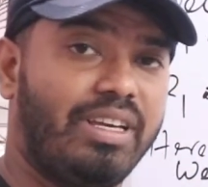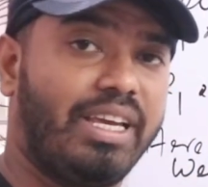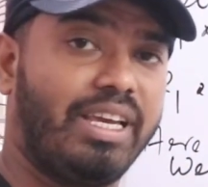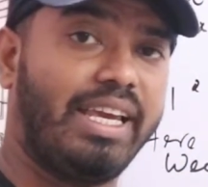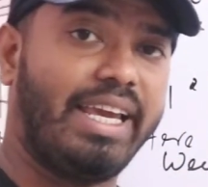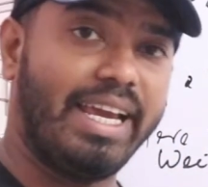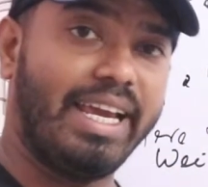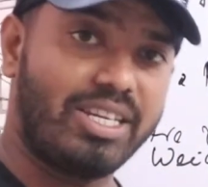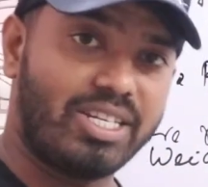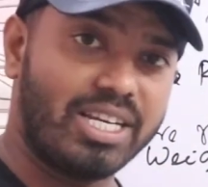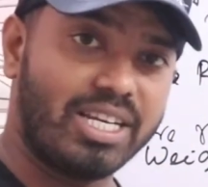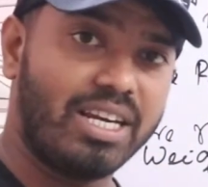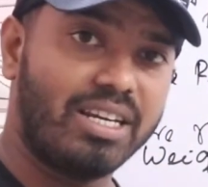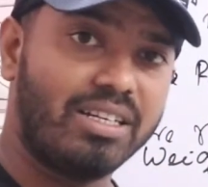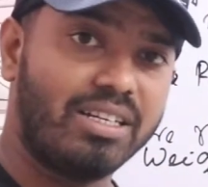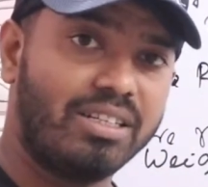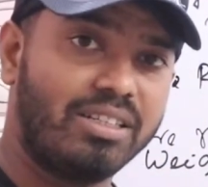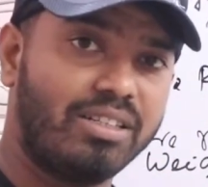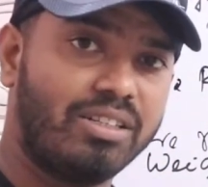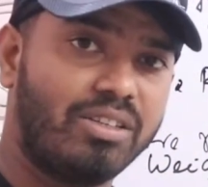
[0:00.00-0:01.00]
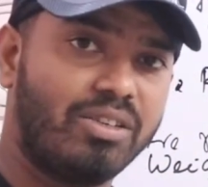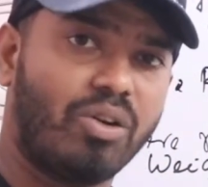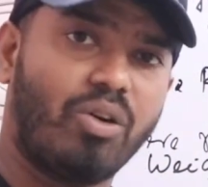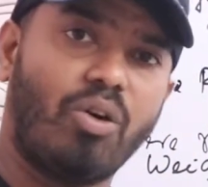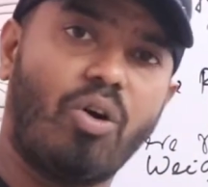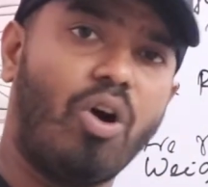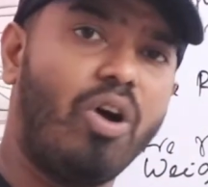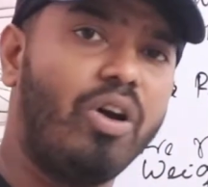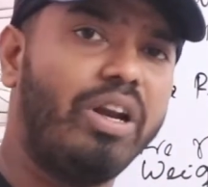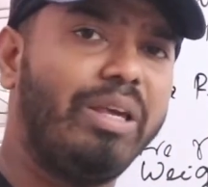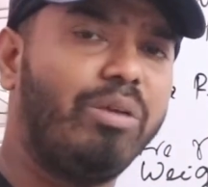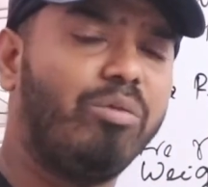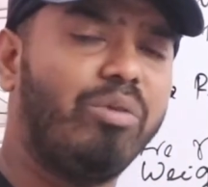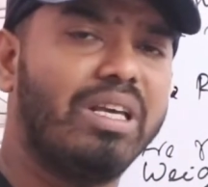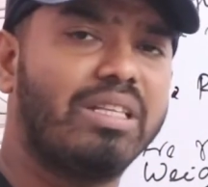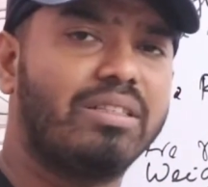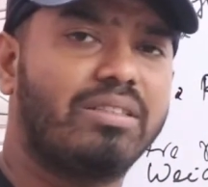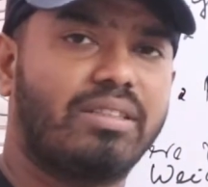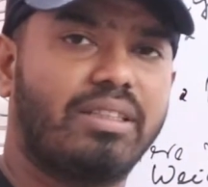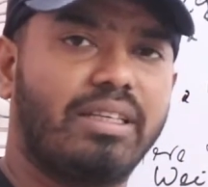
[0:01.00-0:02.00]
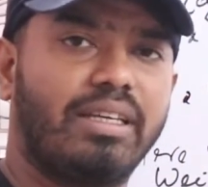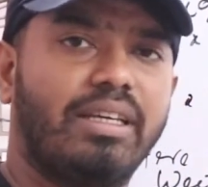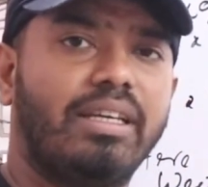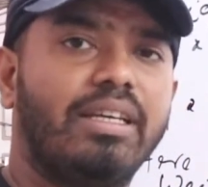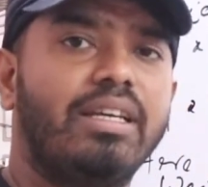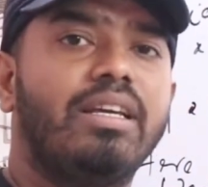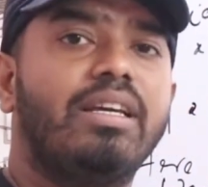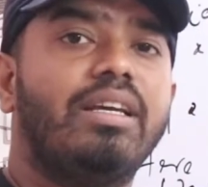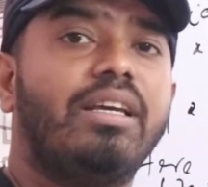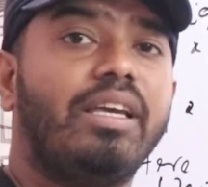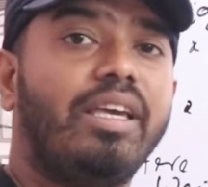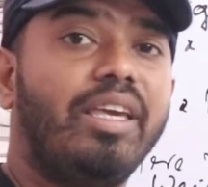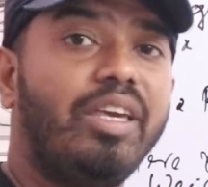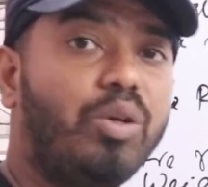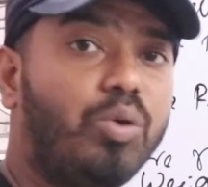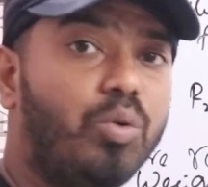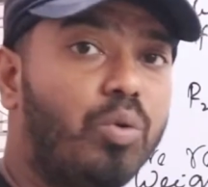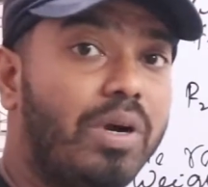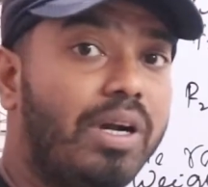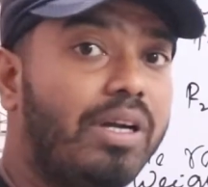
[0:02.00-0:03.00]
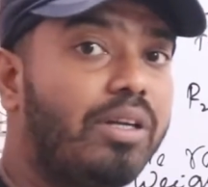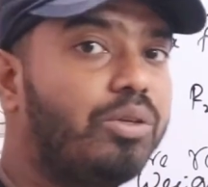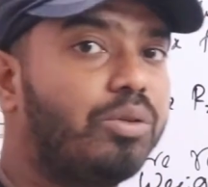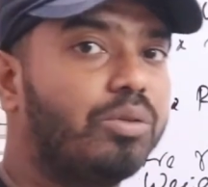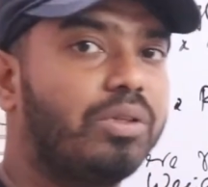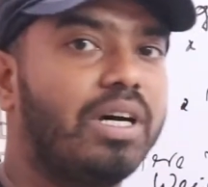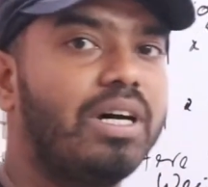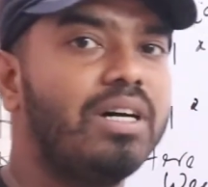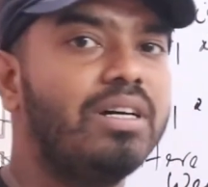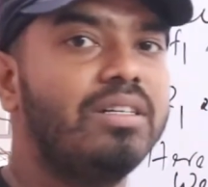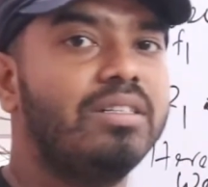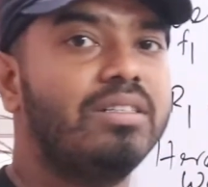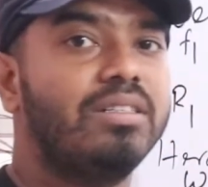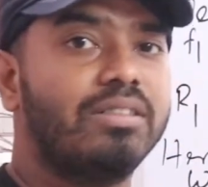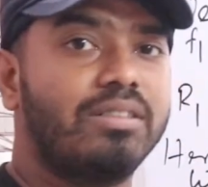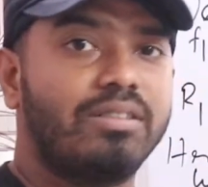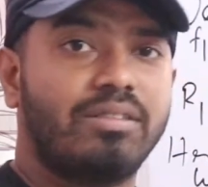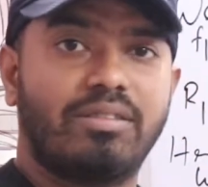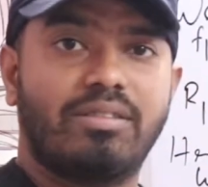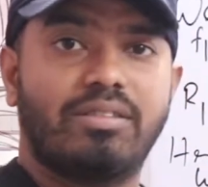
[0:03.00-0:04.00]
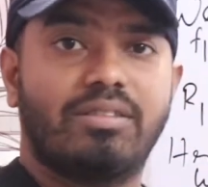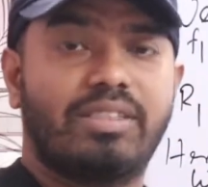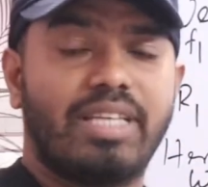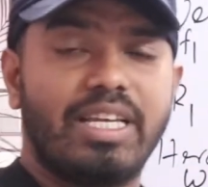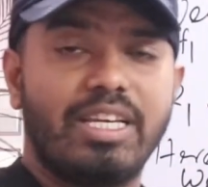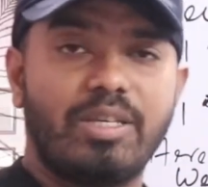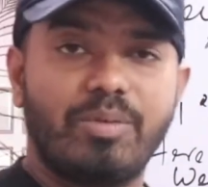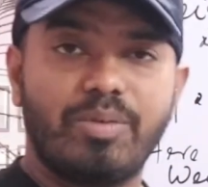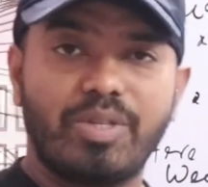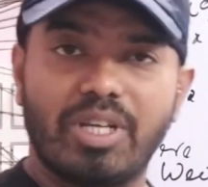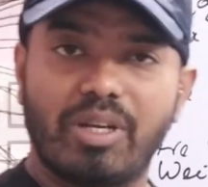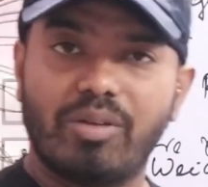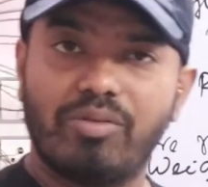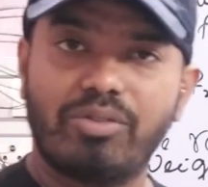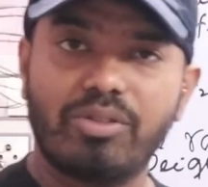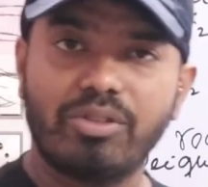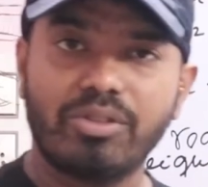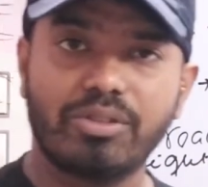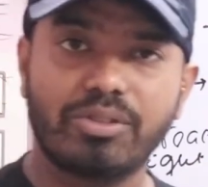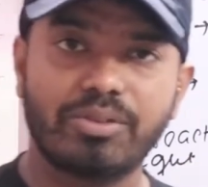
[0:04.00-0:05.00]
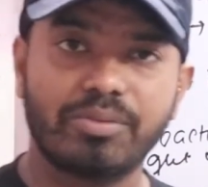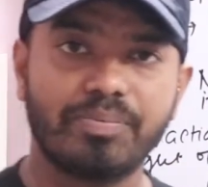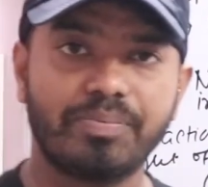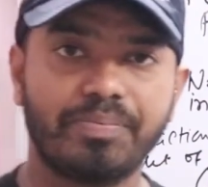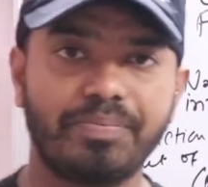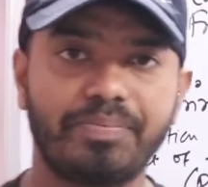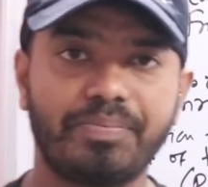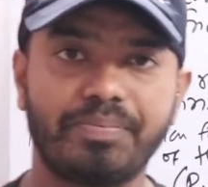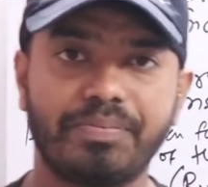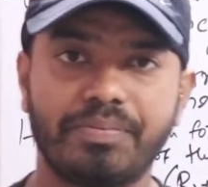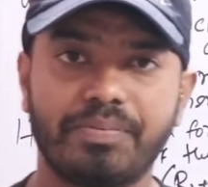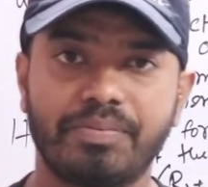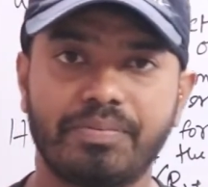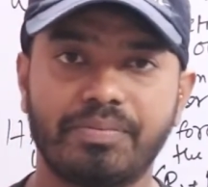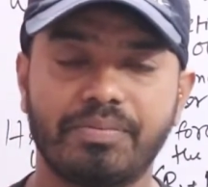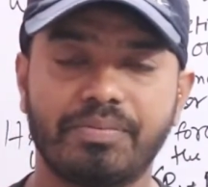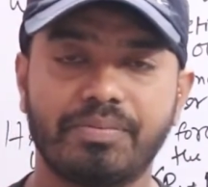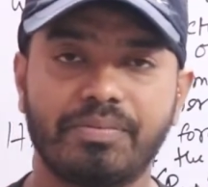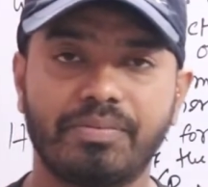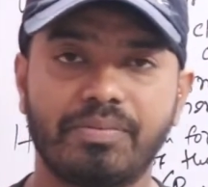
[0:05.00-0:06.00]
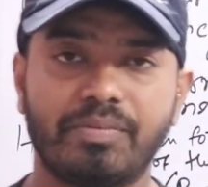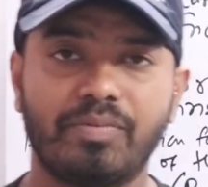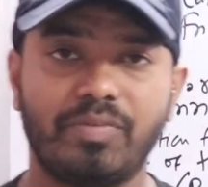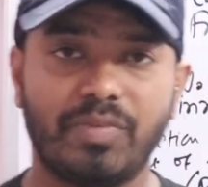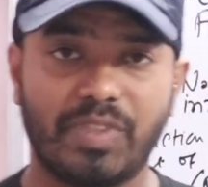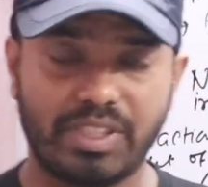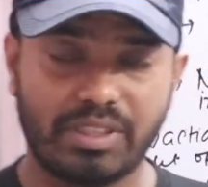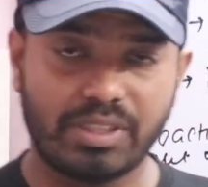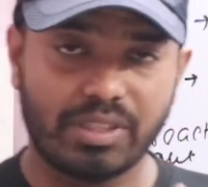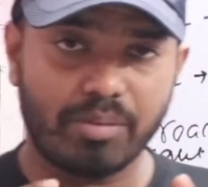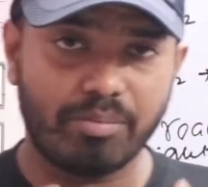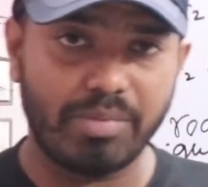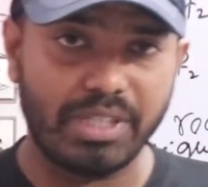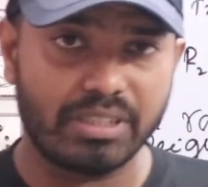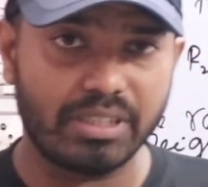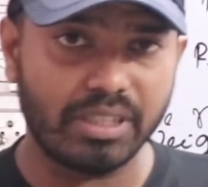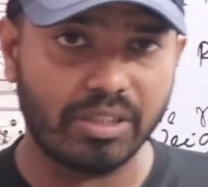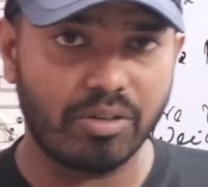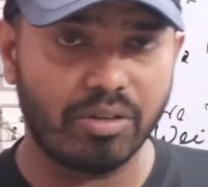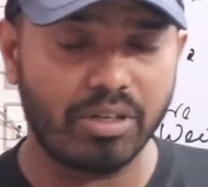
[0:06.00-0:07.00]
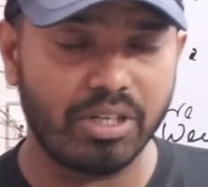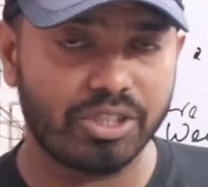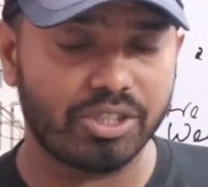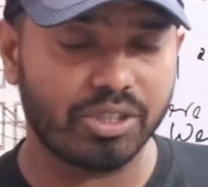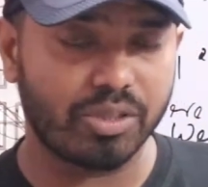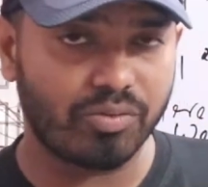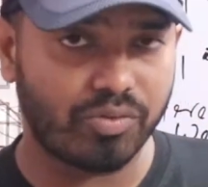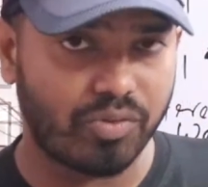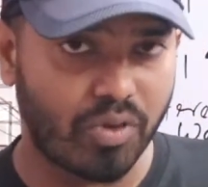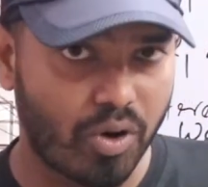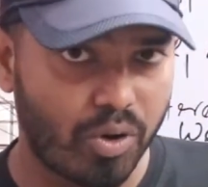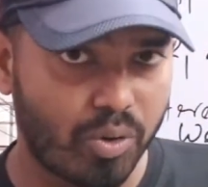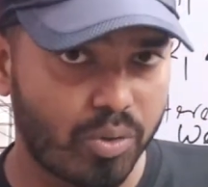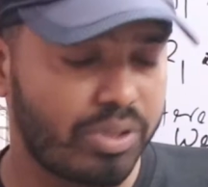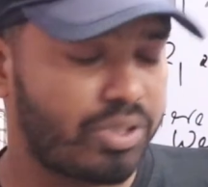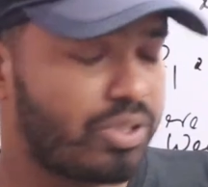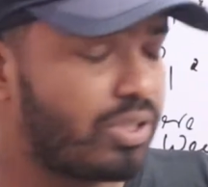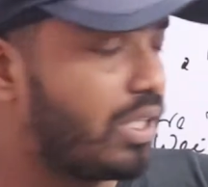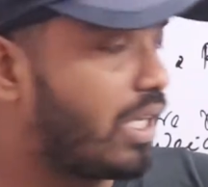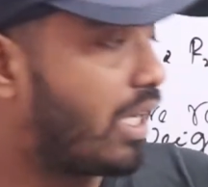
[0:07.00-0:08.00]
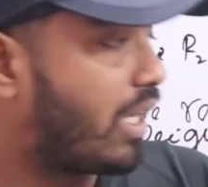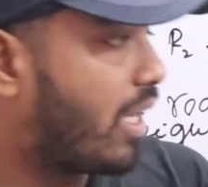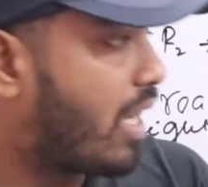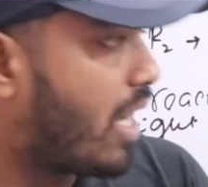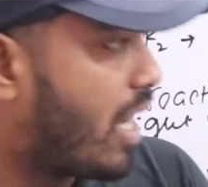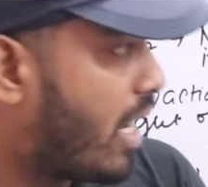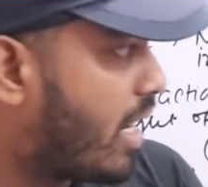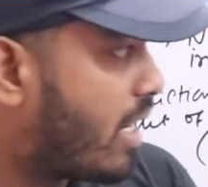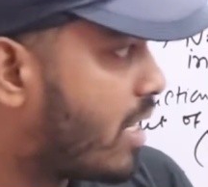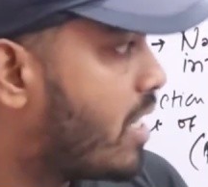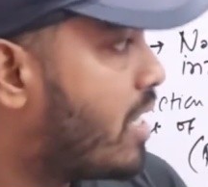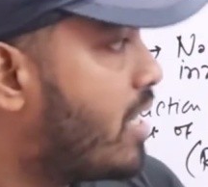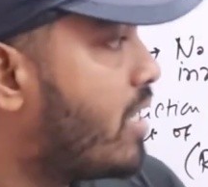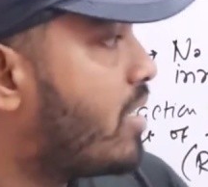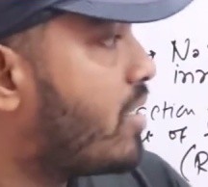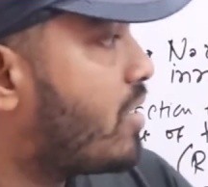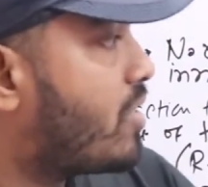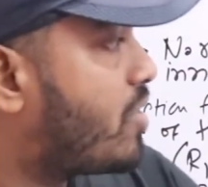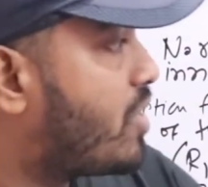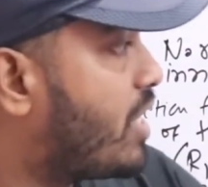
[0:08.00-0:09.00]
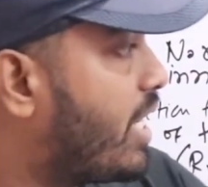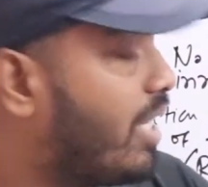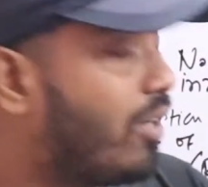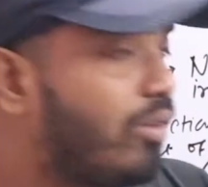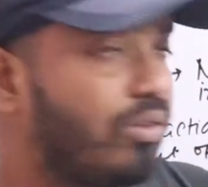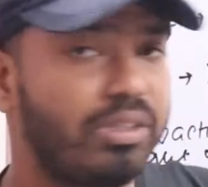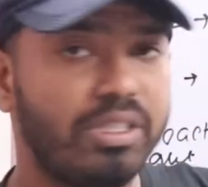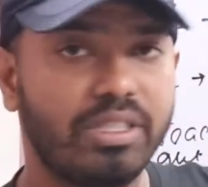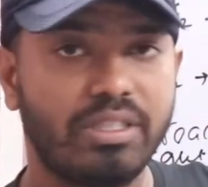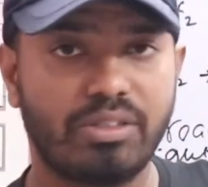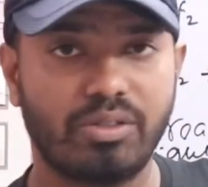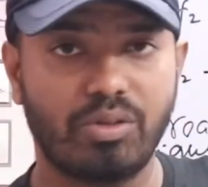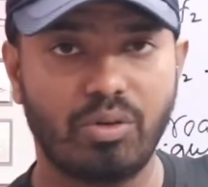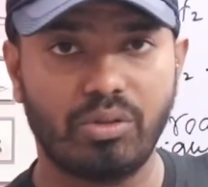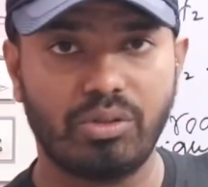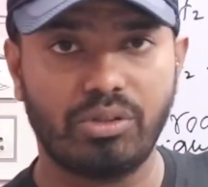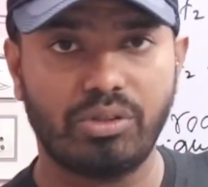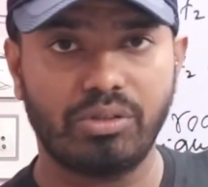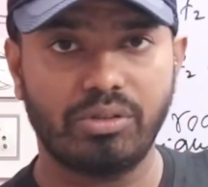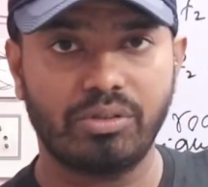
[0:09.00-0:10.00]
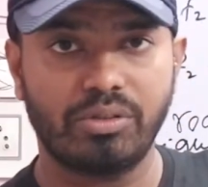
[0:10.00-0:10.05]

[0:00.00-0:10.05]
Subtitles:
greater, or you can say equal to the centripetal force. This is the basic condition for which the car stay on this road.